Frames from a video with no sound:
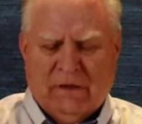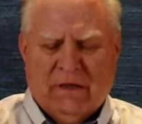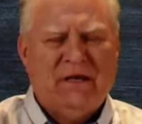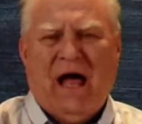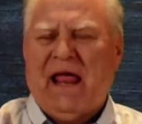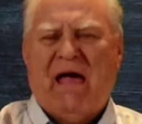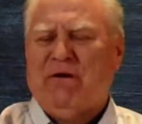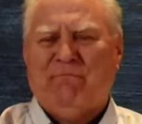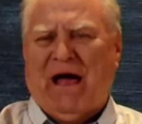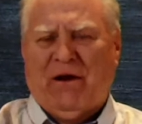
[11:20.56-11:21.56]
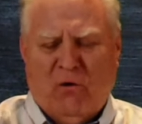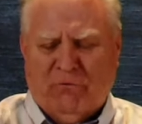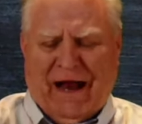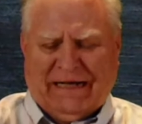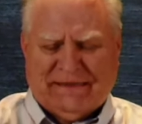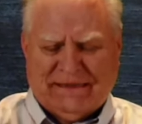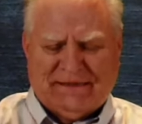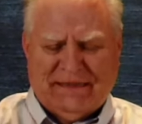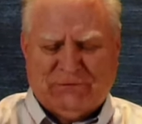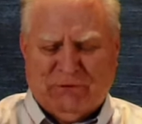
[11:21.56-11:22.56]
not having mine own
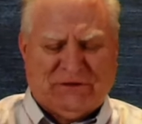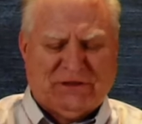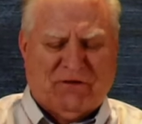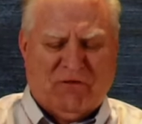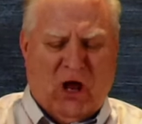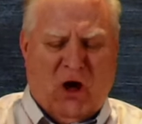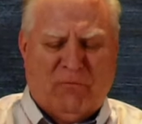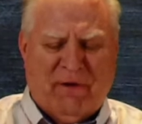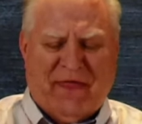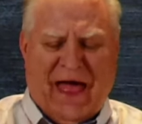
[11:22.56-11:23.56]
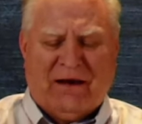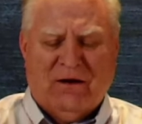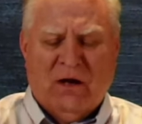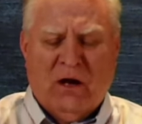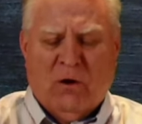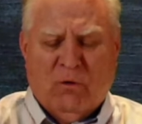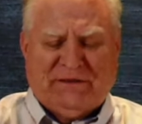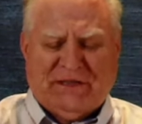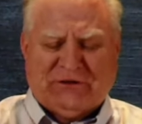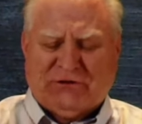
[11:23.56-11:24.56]
righteousness, which is of the law, but that
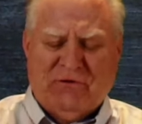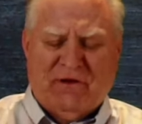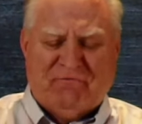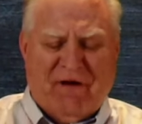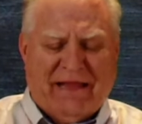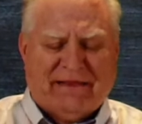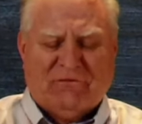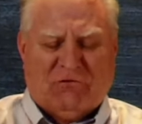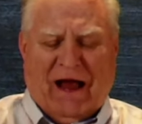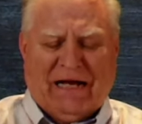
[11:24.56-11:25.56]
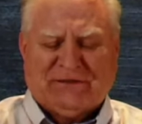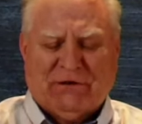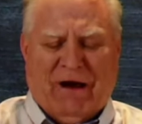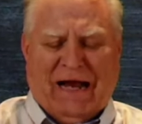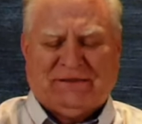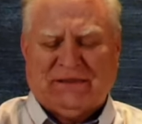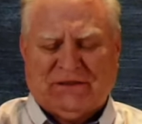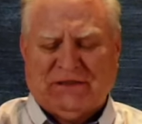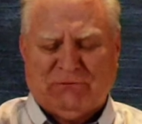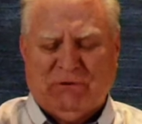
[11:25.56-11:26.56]
which is through the faith of Christ, the
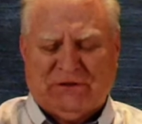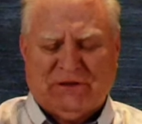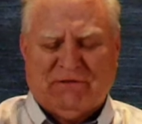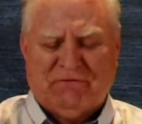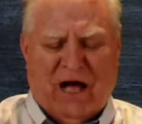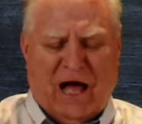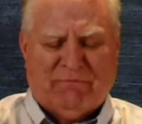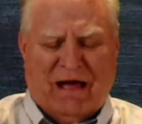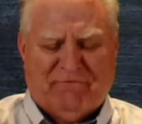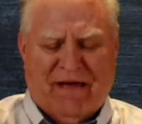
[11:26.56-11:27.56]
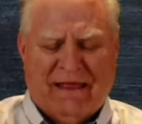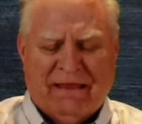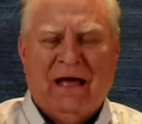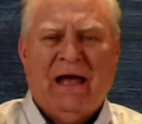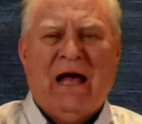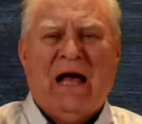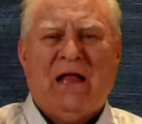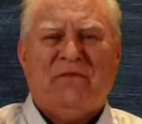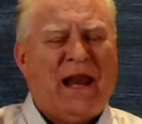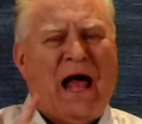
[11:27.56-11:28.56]
righteousness which is of God by faith,
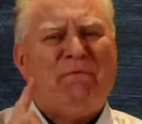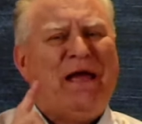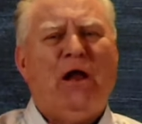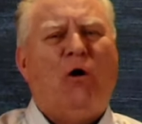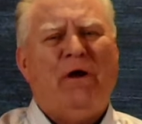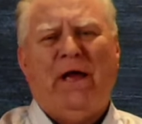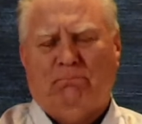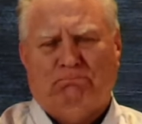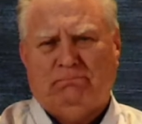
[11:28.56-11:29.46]
that I may know him.